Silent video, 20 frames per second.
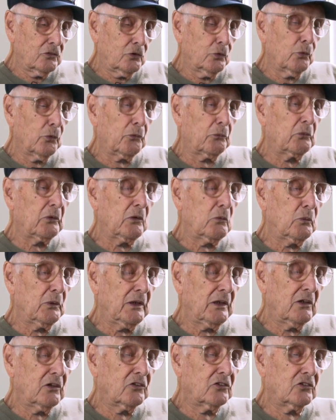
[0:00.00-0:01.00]
2 or 3
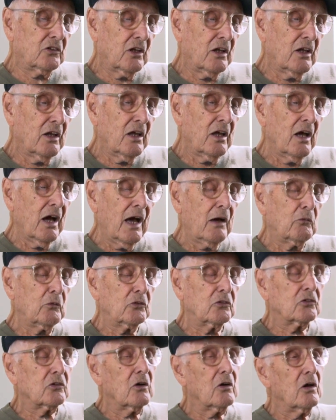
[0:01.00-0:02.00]
weeks, I
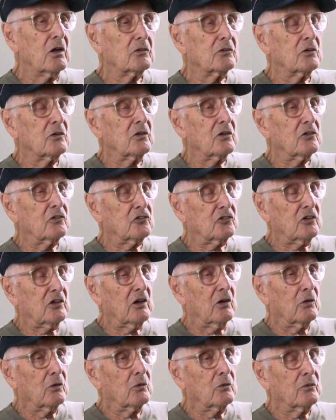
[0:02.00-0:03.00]
was called from the
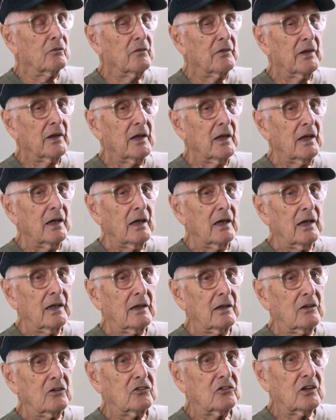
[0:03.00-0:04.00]
CO,
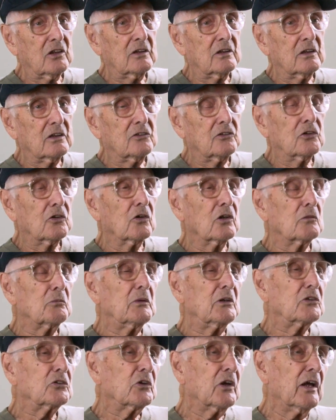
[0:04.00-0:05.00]
and he said that you're going to
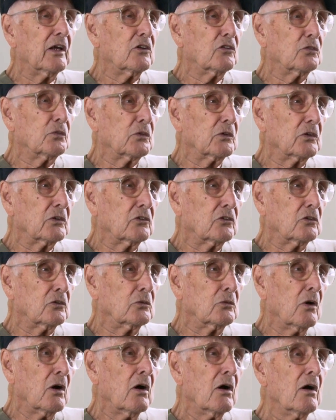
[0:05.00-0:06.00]
be transferred
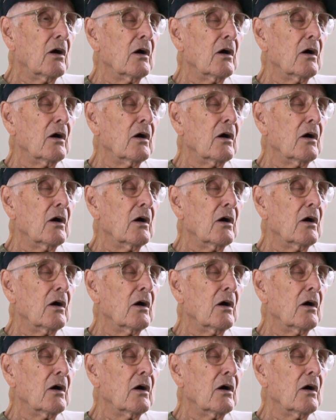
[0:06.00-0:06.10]
to